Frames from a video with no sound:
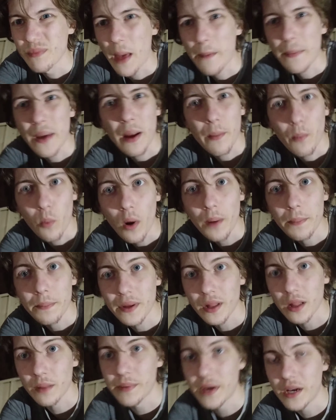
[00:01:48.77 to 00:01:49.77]
about
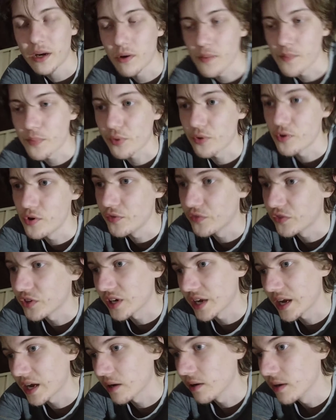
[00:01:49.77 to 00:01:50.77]
1mm improved
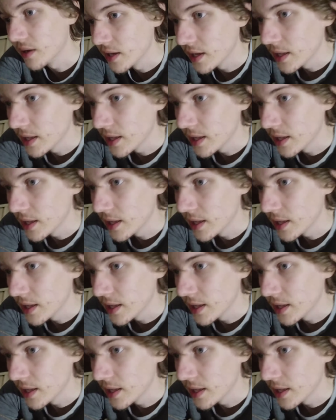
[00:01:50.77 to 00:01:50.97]
now.